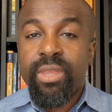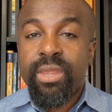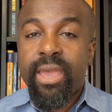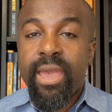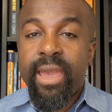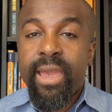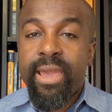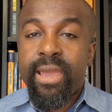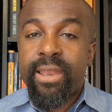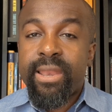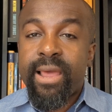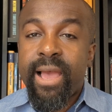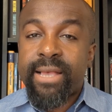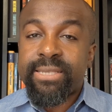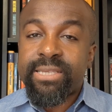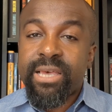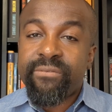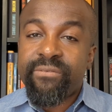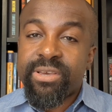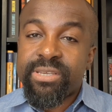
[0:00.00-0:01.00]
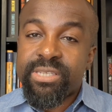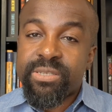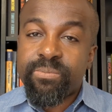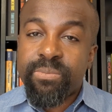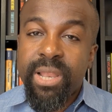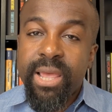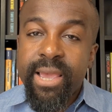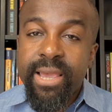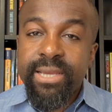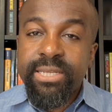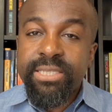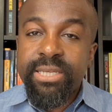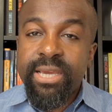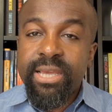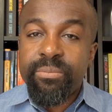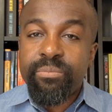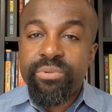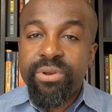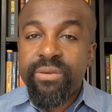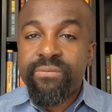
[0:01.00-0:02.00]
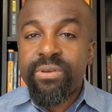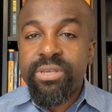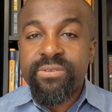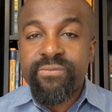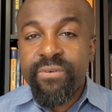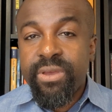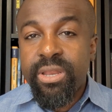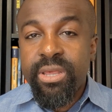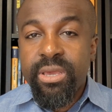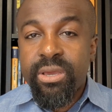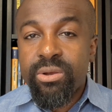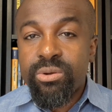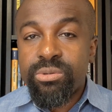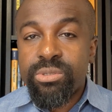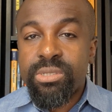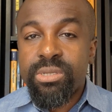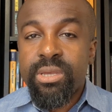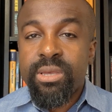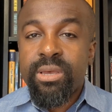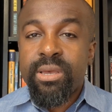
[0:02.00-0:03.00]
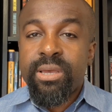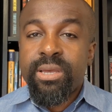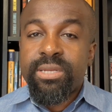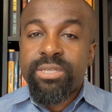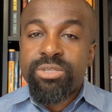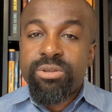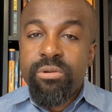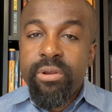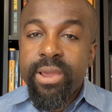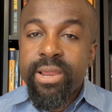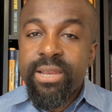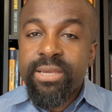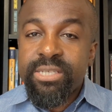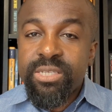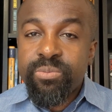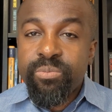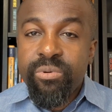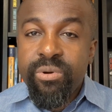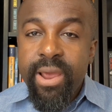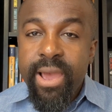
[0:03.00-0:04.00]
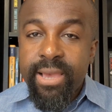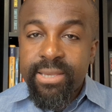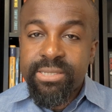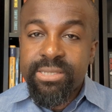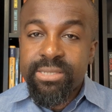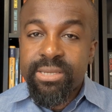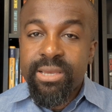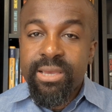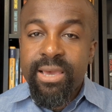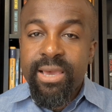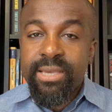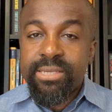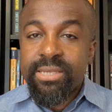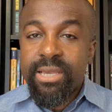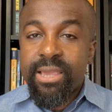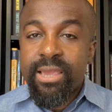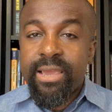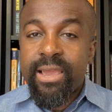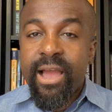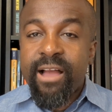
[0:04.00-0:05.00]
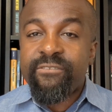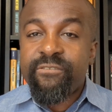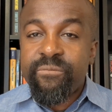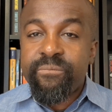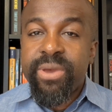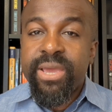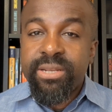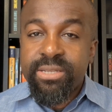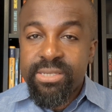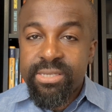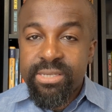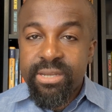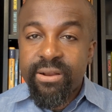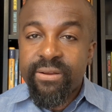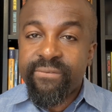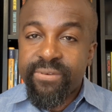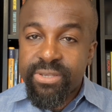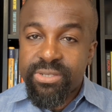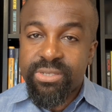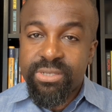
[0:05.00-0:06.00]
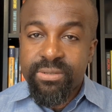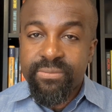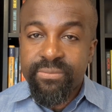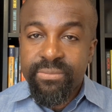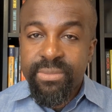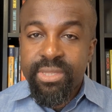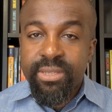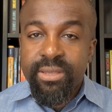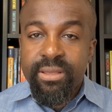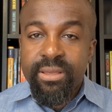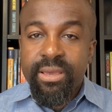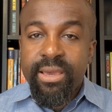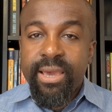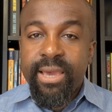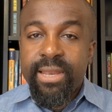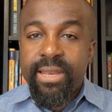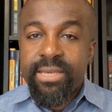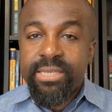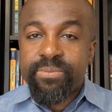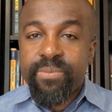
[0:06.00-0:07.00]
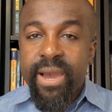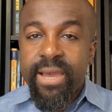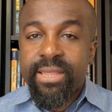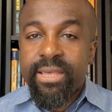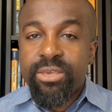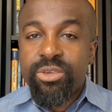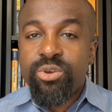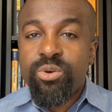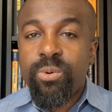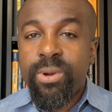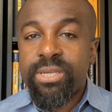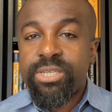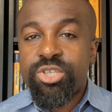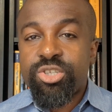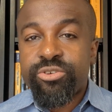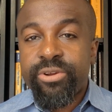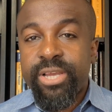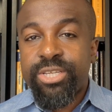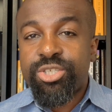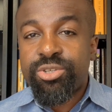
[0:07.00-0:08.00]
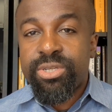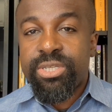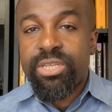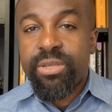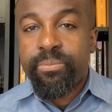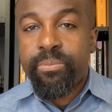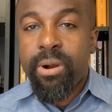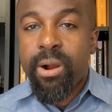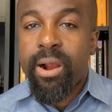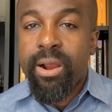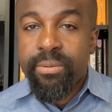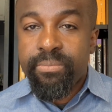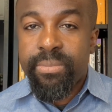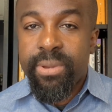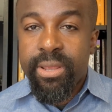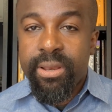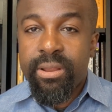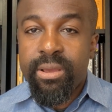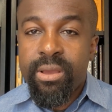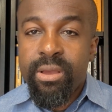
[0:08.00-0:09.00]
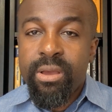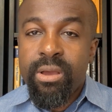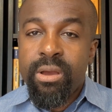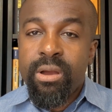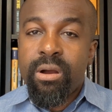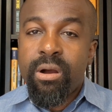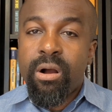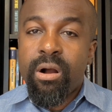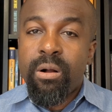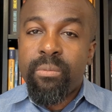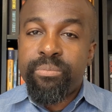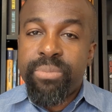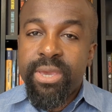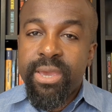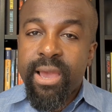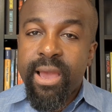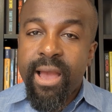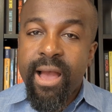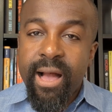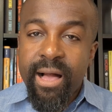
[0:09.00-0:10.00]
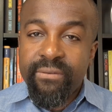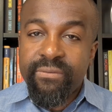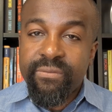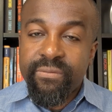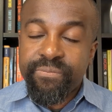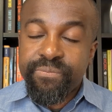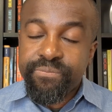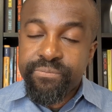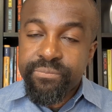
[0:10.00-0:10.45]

And as I've explained in previous videos, Direct Express is a government service. It is by the US Treasury Department on behalf